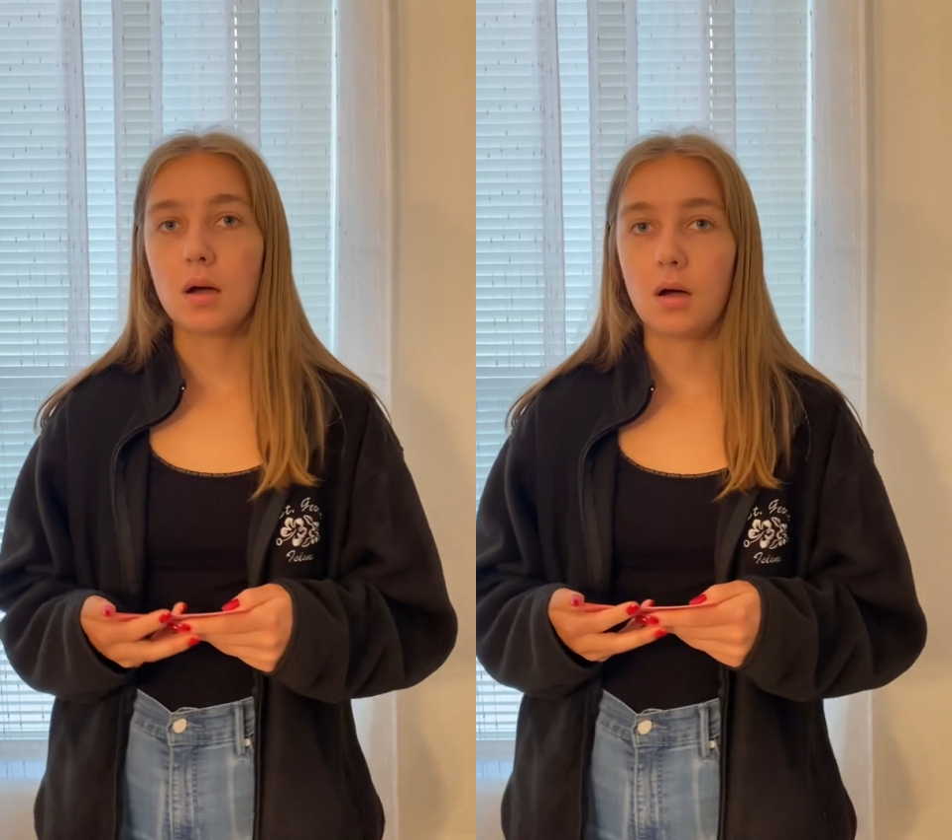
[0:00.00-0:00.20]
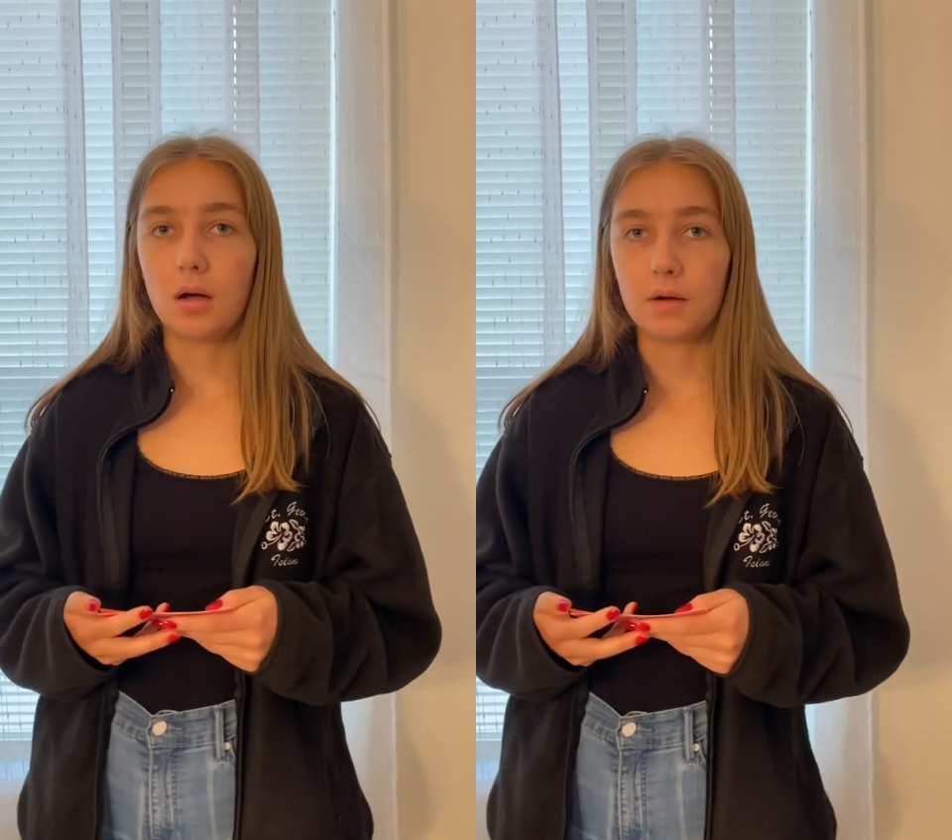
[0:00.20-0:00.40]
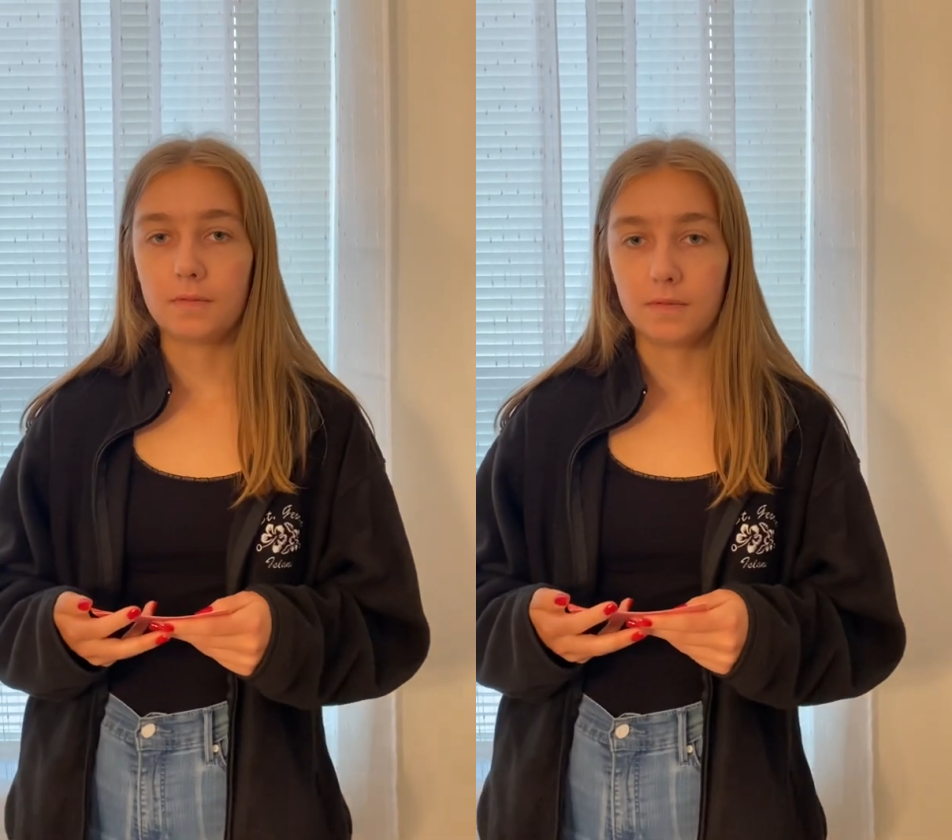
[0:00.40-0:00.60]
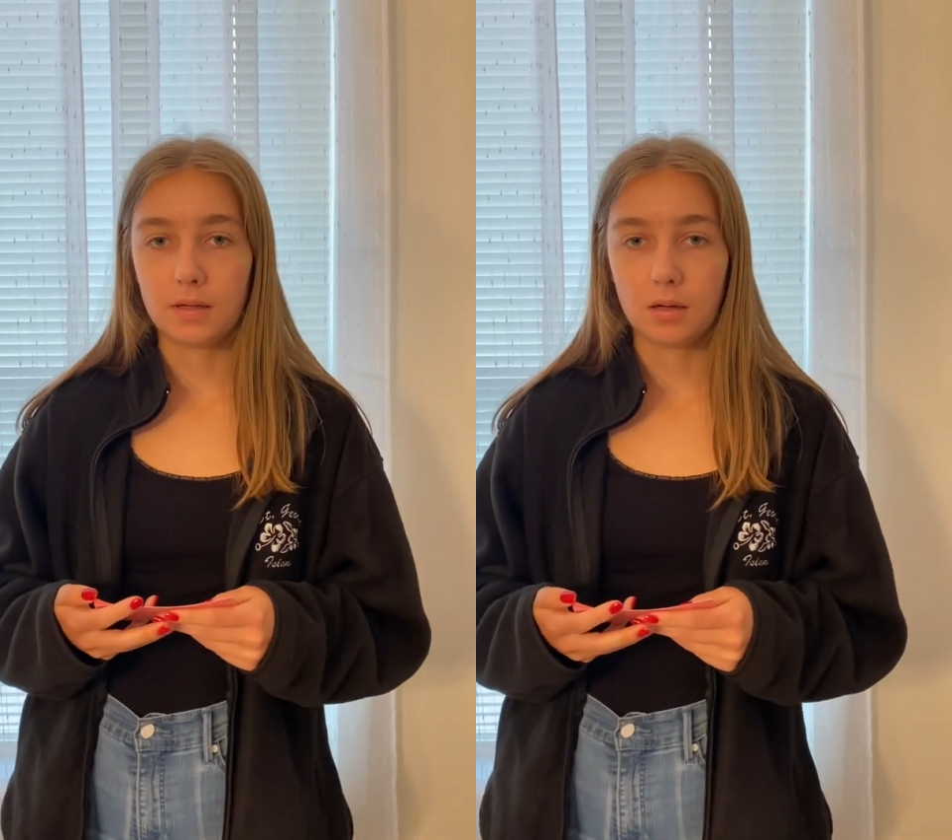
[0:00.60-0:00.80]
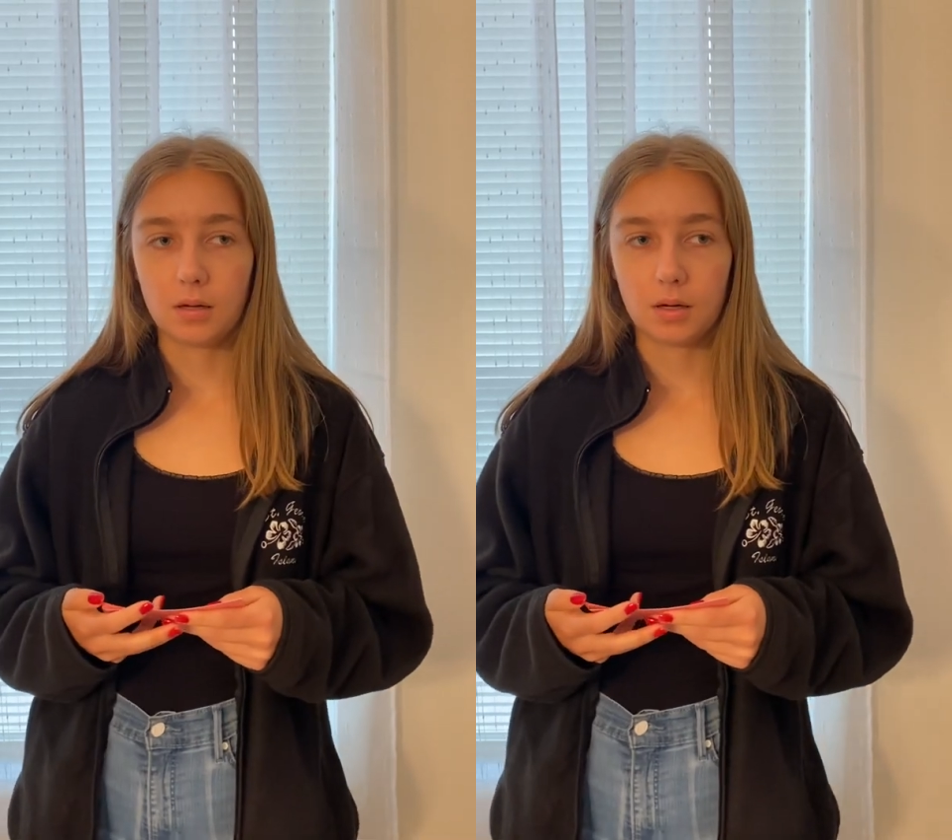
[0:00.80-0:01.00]
of
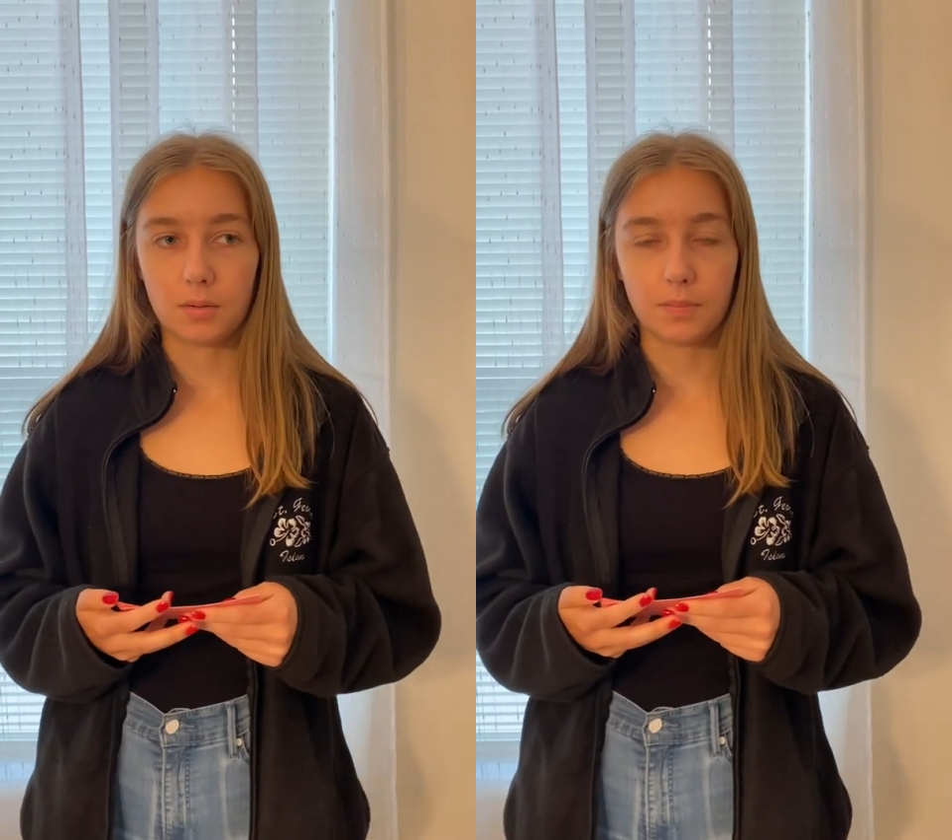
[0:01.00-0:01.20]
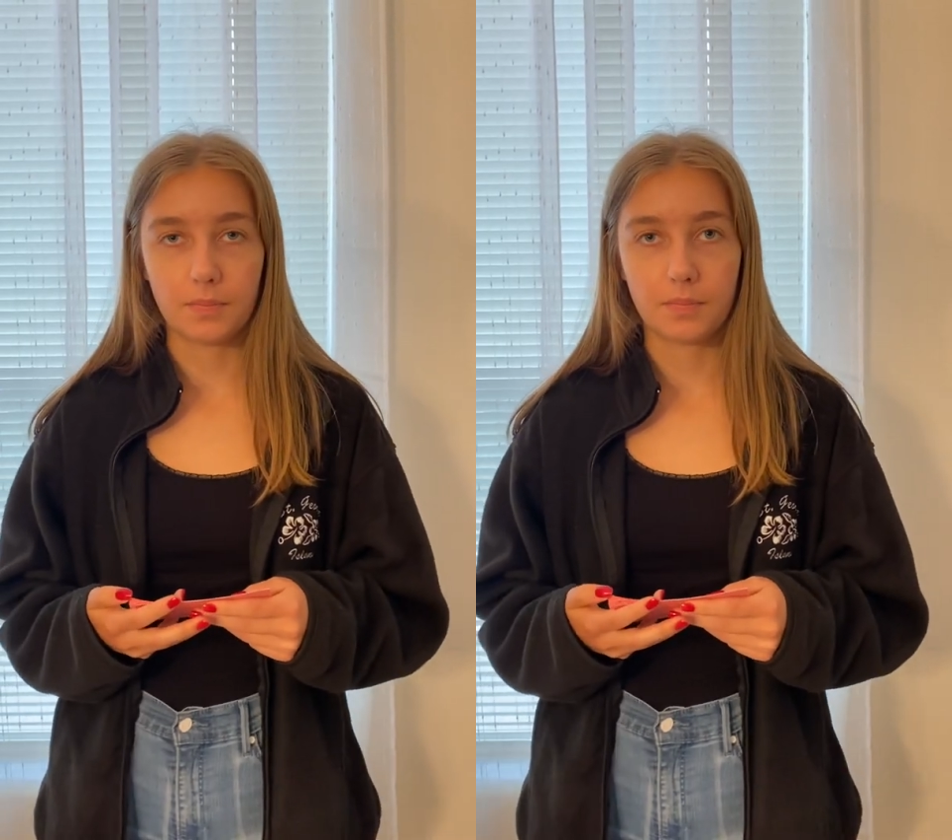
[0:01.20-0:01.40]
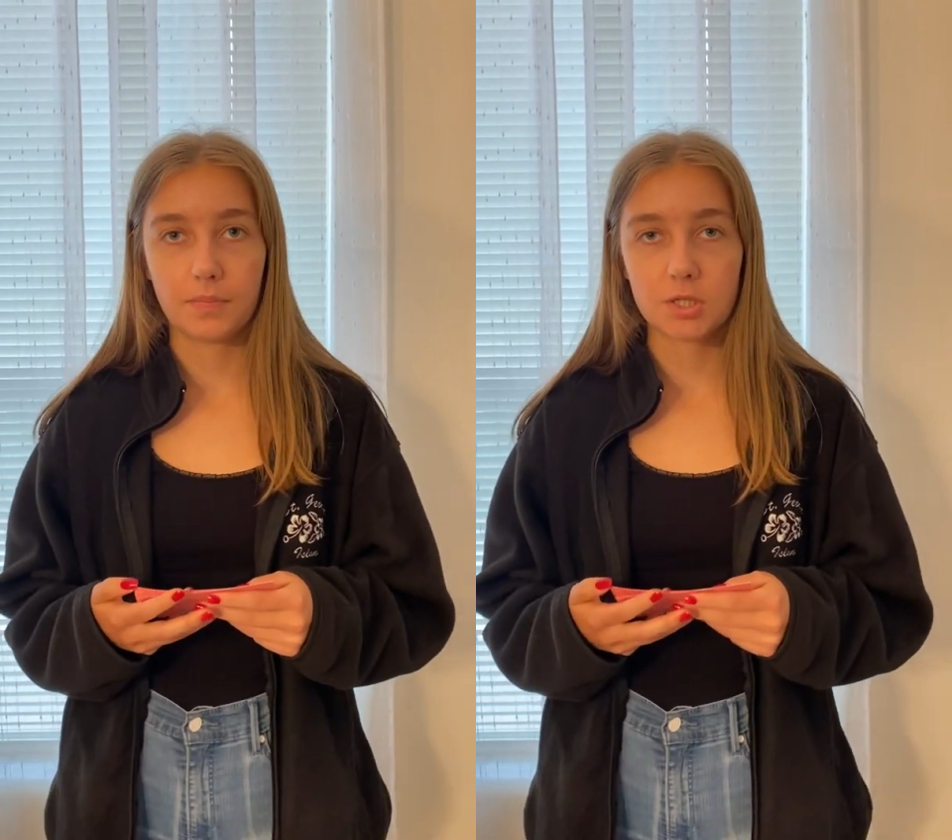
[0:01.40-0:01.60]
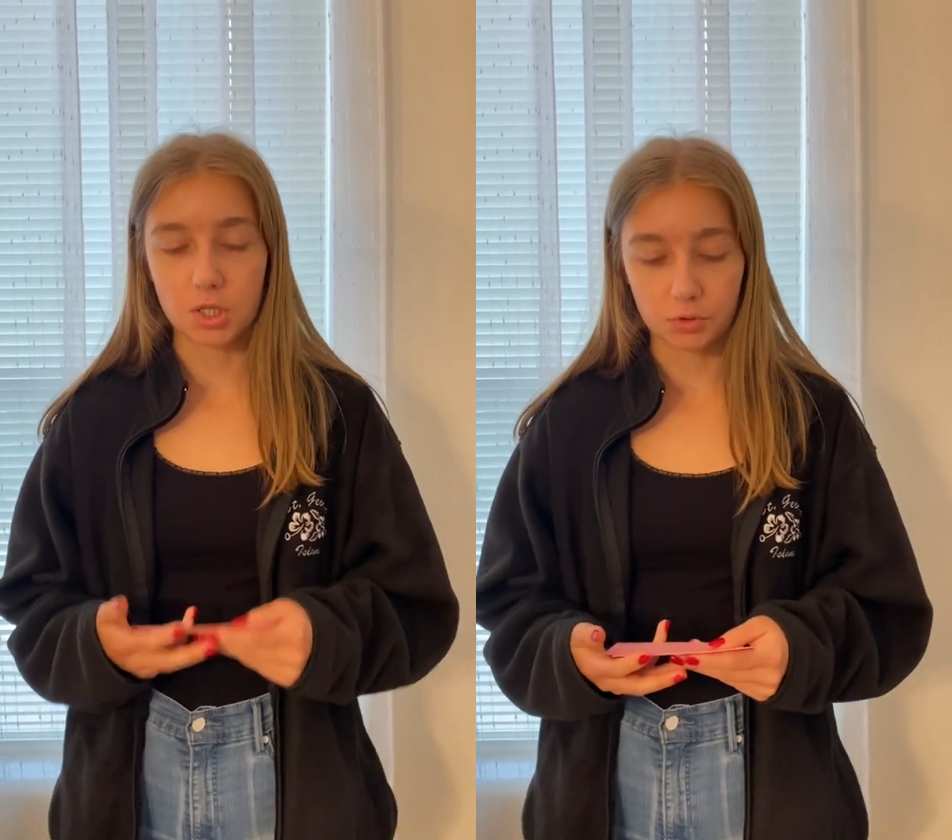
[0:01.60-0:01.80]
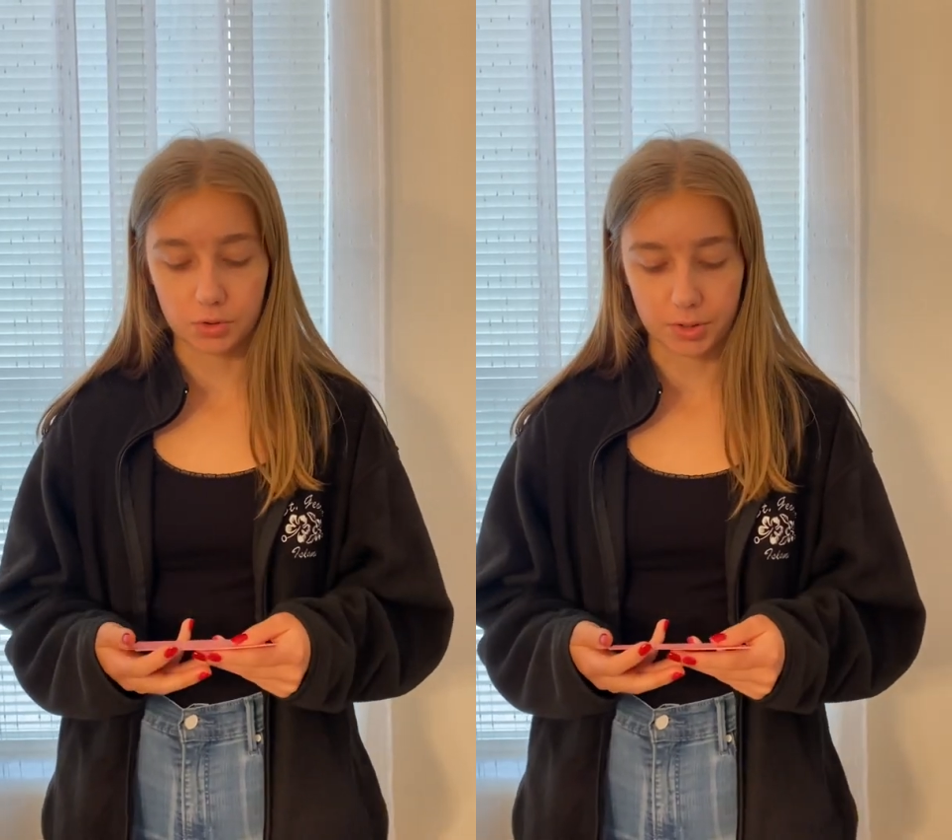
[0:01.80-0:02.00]

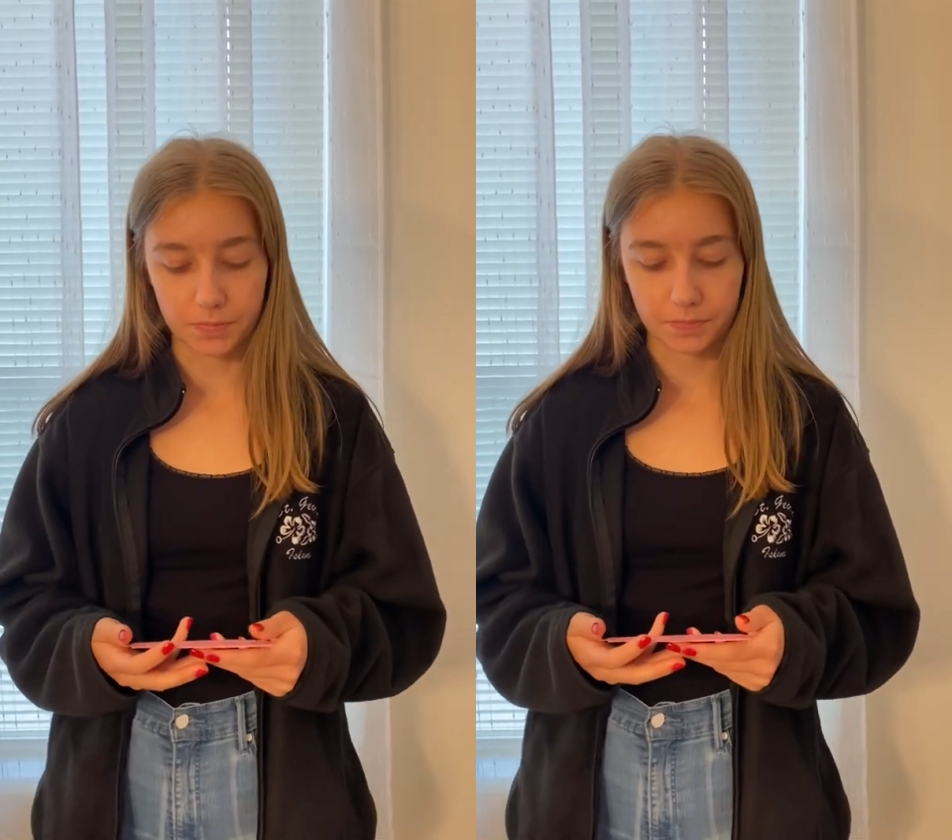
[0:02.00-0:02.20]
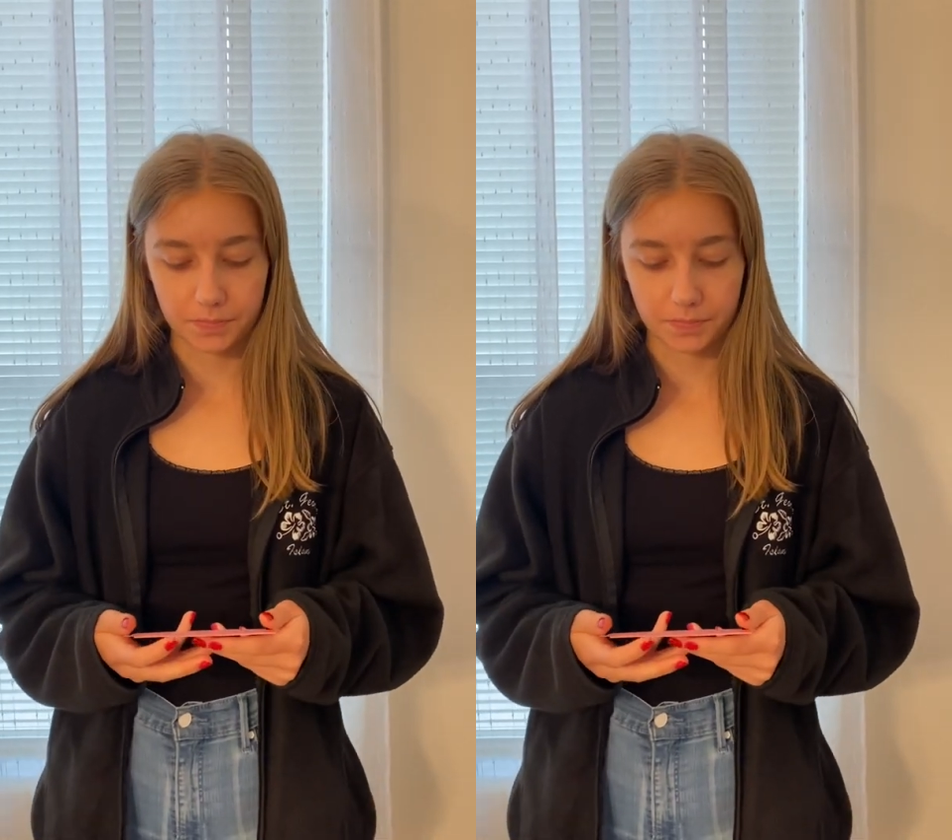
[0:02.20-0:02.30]
children.